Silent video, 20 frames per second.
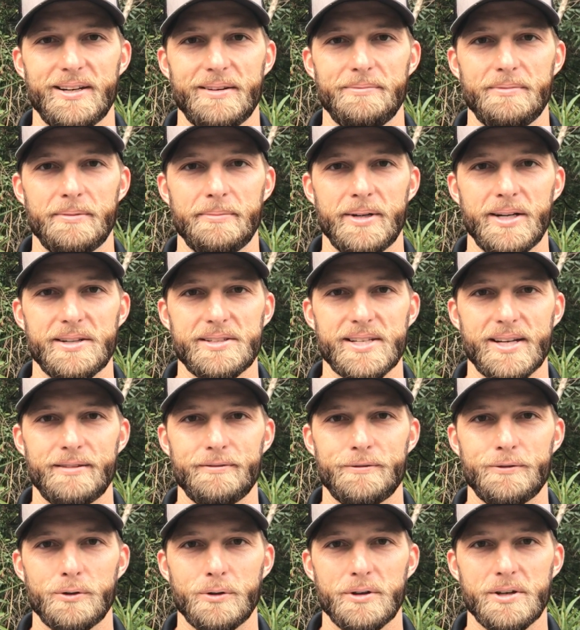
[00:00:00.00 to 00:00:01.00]

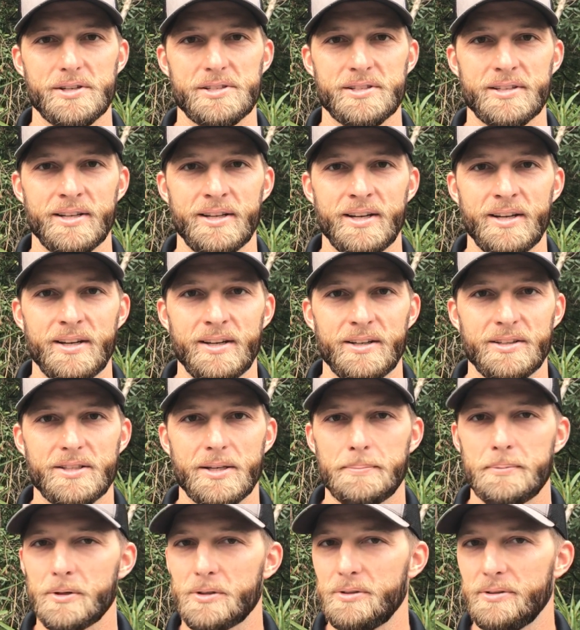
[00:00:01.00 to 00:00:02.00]
Maritime forest
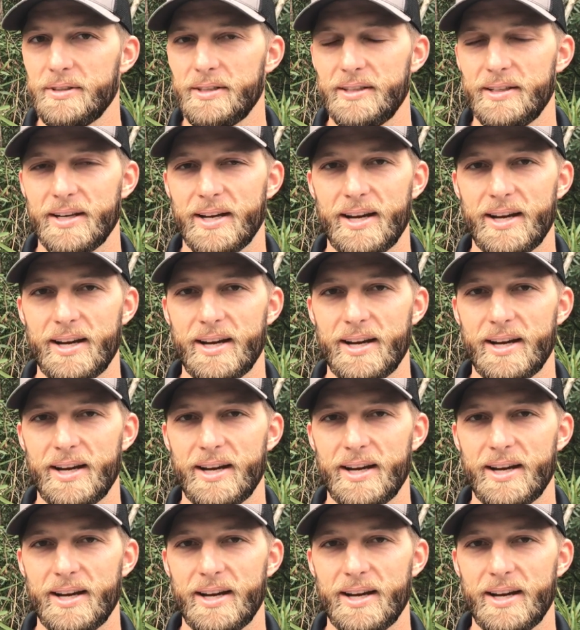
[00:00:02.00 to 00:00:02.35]
typically